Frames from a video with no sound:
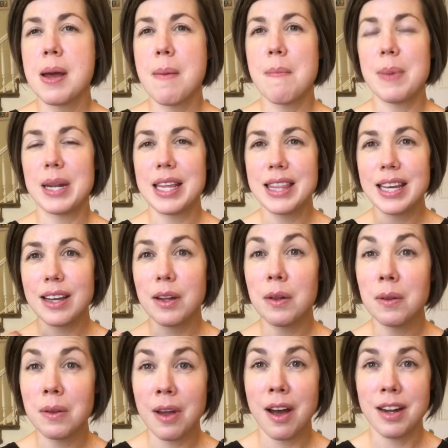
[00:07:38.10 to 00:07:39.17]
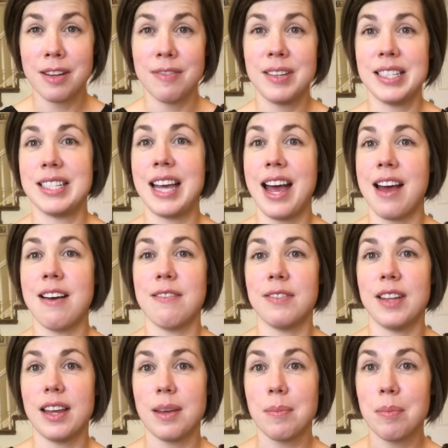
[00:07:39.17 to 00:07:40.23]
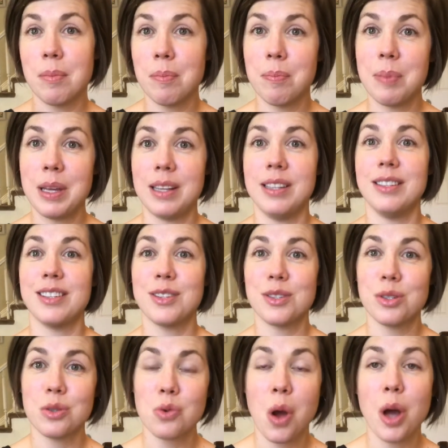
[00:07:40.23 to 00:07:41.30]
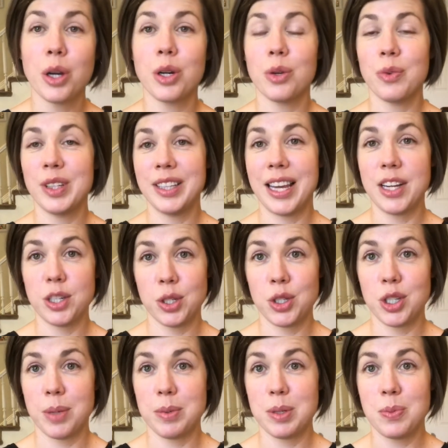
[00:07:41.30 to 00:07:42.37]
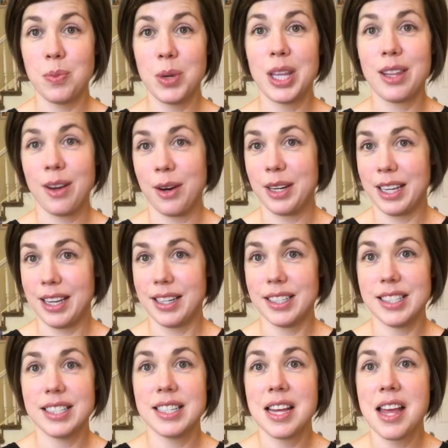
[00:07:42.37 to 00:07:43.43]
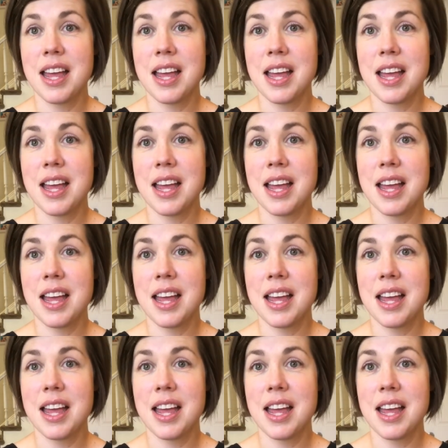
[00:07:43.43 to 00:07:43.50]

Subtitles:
But I think a lot of us have like built stronger relationships with our kids.